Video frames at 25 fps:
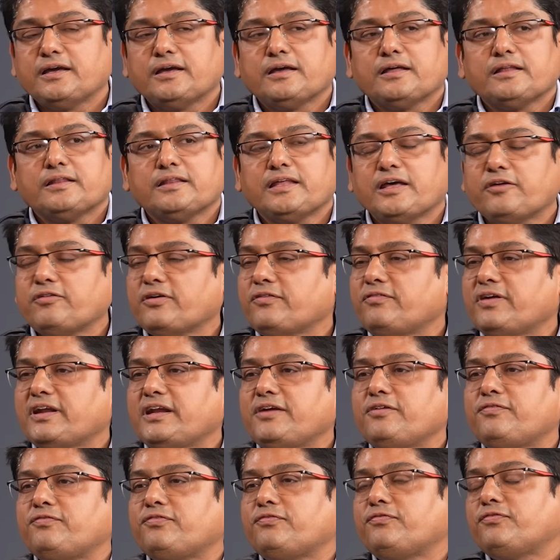there were
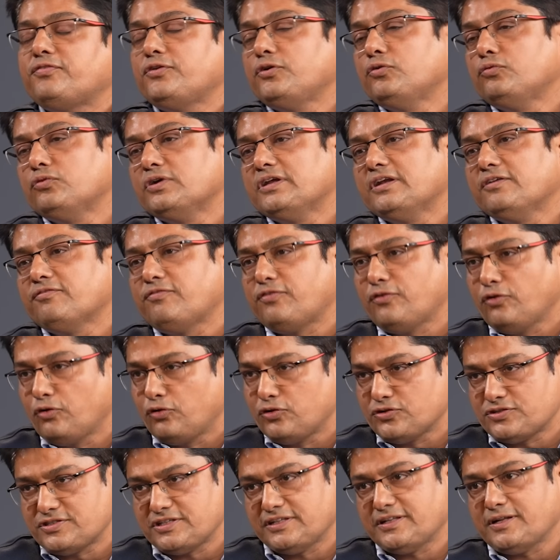very few
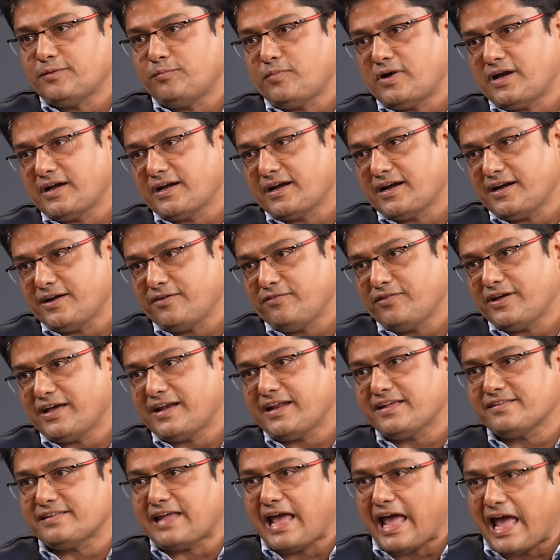inflows in the market.
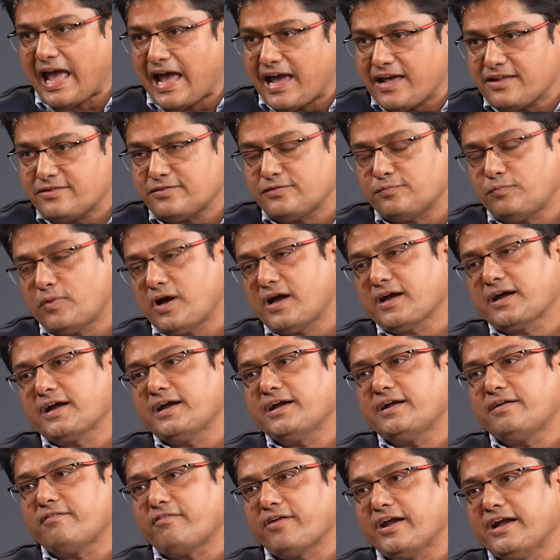Whereas as
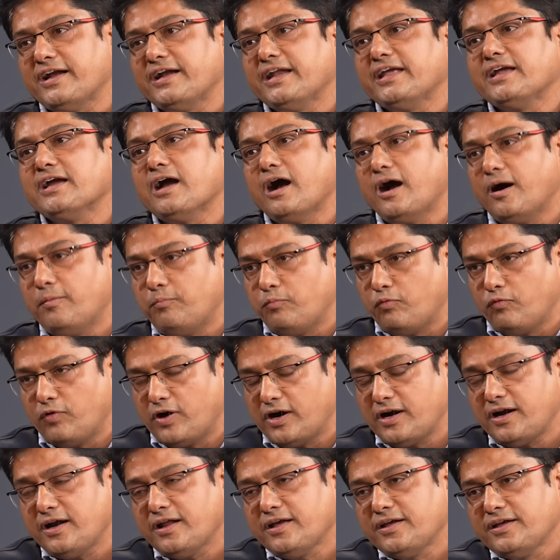market trending
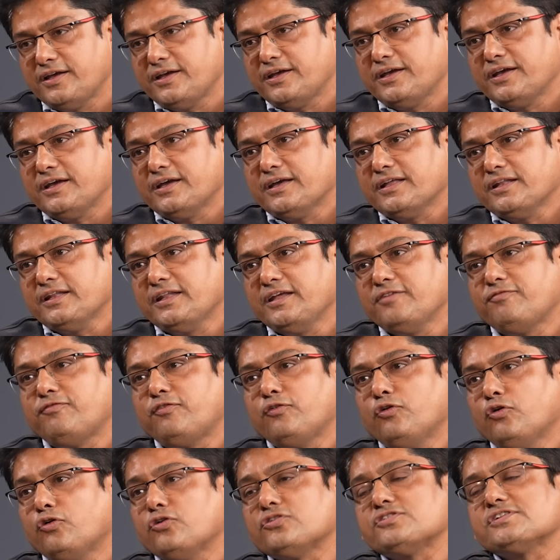upward, the
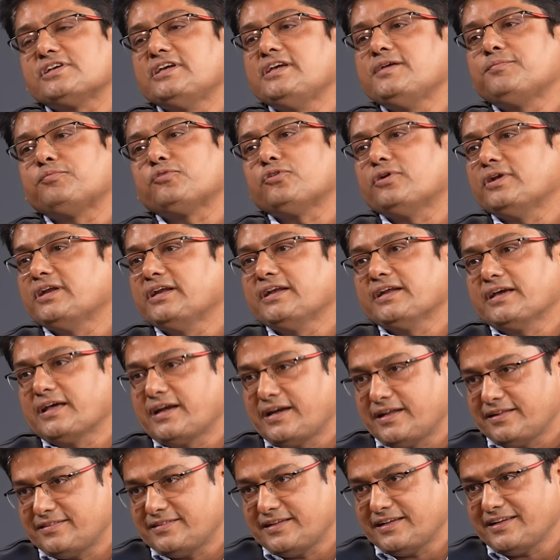flows keeps on
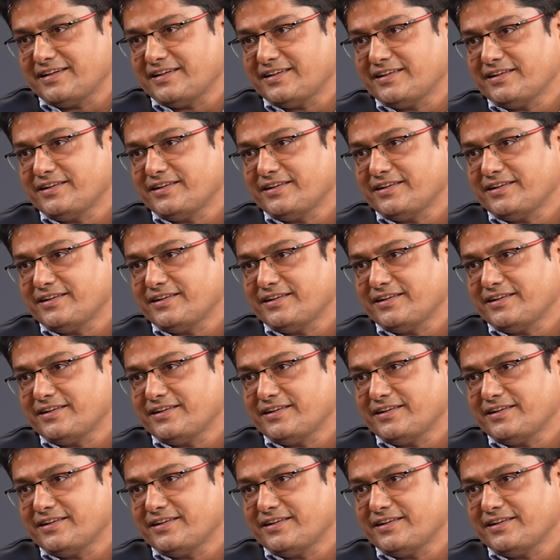increasing.